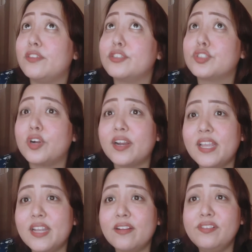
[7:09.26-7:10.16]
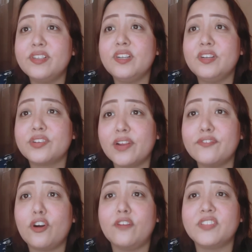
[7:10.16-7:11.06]
the story
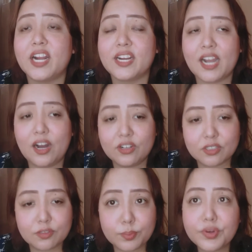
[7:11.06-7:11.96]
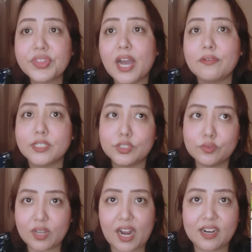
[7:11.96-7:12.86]
revolved around both our
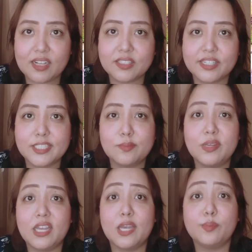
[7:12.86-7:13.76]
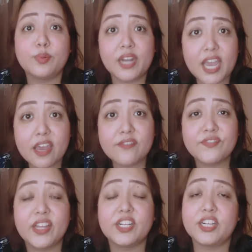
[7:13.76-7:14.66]
two characters being
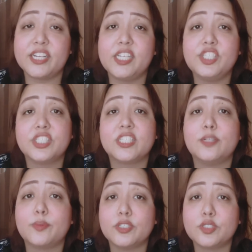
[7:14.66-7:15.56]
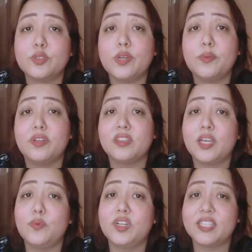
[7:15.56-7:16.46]
brave and courageous in pursuing what
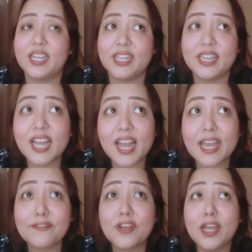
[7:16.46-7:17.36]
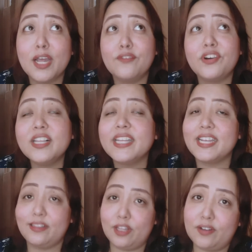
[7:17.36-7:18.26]
they want in life, falling
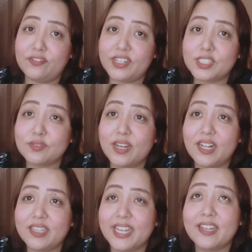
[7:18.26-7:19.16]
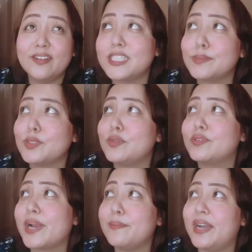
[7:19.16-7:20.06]
in love as well. Like, this book
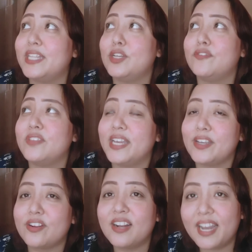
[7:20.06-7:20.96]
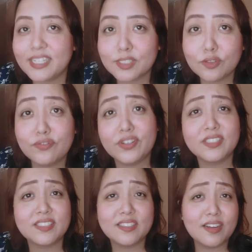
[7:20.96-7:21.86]
will remind you of like your high school
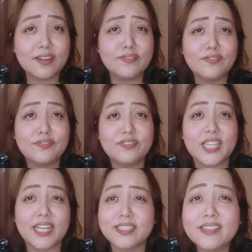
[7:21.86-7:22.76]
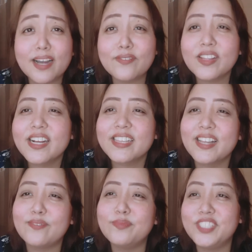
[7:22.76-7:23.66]
first love, second love, third
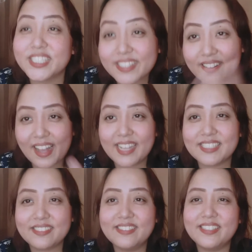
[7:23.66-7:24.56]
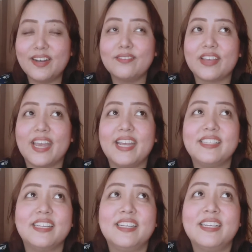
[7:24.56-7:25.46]
love, just your high school love
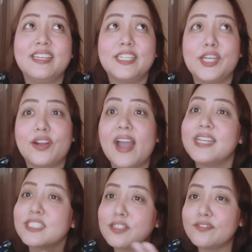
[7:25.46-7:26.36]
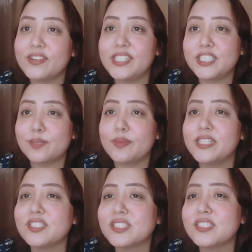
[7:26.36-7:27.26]
and your high school friendship,
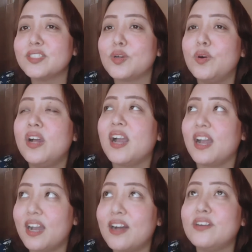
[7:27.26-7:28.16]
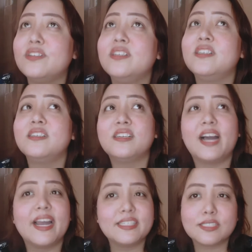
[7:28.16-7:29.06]
and just, you know, how
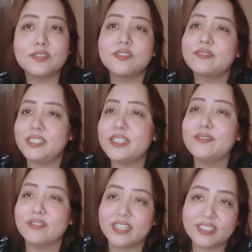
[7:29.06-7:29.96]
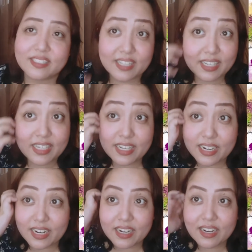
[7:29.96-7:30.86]
high school really works, like
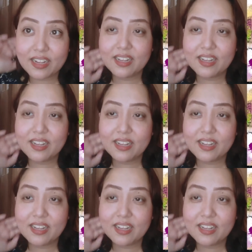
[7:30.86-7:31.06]
here,